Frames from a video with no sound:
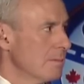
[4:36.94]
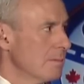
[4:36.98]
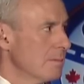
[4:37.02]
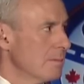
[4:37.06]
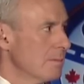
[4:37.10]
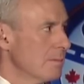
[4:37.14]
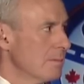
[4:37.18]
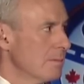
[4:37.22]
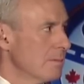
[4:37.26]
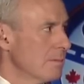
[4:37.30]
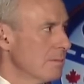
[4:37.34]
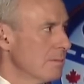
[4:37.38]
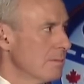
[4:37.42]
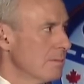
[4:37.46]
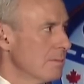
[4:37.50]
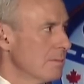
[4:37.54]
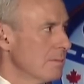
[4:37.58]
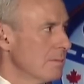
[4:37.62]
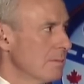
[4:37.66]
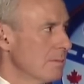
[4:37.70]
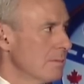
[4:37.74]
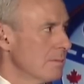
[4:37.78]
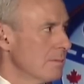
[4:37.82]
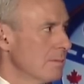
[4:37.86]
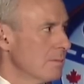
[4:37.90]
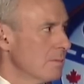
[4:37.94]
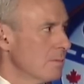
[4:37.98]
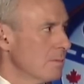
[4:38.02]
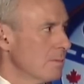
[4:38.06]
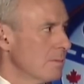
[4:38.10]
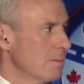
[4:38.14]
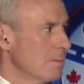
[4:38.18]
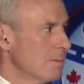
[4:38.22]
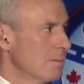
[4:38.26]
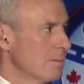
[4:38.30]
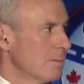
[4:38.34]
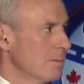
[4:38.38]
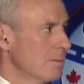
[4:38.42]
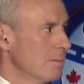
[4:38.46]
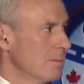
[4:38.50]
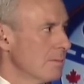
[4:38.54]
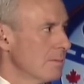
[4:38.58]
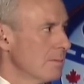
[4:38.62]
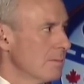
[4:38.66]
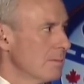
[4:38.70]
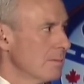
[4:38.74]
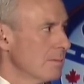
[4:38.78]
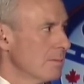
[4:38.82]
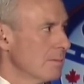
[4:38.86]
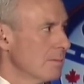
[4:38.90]

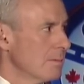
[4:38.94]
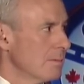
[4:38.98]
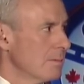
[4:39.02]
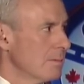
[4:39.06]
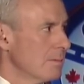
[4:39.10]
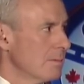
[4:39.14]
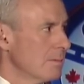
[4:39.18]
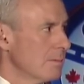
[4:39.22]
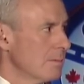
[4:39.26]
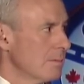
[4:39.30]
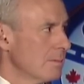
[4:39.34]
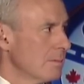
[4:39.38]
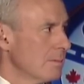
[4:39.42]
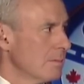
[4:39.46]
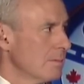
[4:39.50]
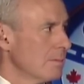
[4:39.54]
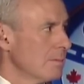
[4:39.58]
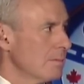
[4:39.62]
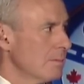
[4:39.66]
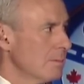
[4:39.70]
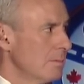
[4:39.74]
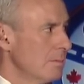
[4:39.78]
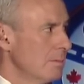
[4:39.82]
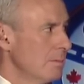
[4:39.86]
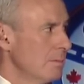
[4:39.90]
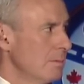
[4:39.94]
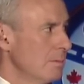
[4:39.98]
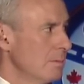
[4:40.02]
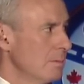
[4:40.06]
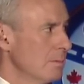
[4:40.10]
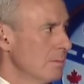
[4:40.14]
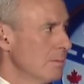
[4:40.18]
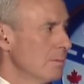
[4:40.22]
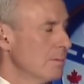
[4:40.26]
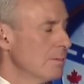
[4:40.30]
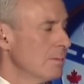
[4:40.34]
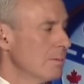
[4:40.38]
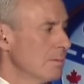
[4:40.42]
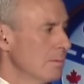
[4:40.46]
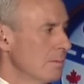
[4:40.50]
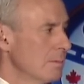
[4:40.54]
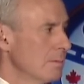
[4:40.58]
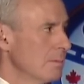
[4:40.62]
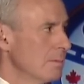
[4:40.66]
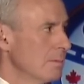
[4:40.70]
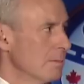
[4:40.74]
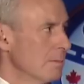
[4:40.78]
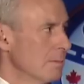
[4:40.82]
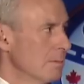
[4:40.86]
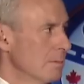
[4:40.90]

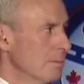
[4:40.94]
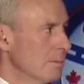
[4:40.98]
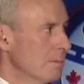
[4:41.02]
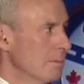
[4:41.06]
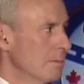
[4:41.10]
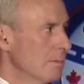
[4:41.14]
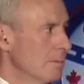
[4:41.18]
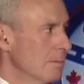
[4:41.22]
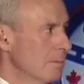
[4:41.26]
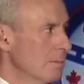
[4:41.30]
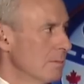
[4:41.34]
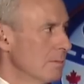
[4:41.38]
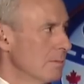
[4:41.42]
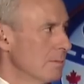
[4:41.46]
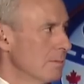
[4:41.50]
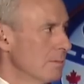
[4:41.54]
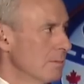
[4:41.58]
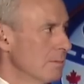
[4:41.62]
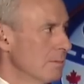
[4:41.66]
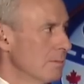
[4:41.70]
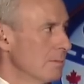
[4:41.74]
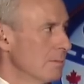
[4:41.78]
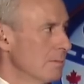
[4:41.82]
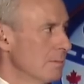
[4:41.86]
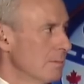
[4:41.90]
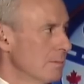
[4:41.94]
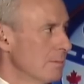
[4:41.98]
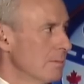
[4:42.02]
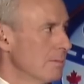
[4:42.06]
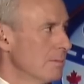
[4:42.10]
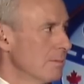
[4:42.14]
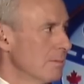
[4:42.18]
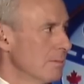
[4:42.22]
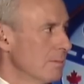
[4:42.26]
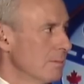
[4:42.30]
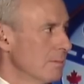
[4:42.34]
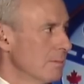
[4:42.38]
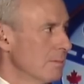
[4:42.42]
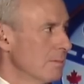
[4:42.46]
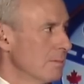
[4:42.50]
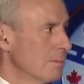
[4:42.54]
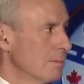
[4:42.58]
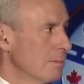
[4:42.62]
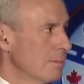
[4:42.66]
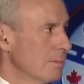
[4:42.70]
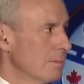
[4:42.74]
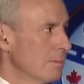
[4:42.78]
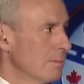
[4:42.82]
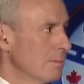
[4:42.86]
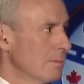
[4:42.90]

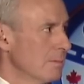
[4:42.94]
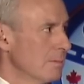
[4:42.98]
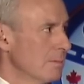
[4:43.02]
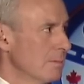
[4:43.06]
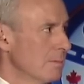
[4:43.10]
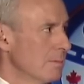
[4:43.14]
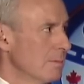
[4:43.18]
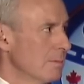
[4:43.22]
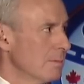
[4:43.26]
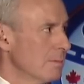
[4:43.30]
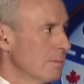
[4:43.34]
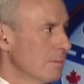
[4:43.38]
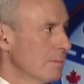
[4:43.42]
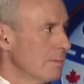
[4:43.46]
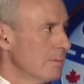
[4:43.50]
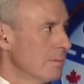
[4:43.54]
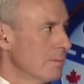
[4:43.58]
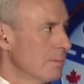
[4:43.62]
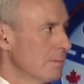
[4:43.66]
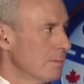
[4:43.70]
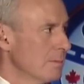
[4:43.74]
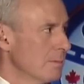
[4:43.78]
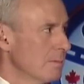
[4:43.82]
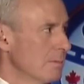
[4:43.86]
(silent)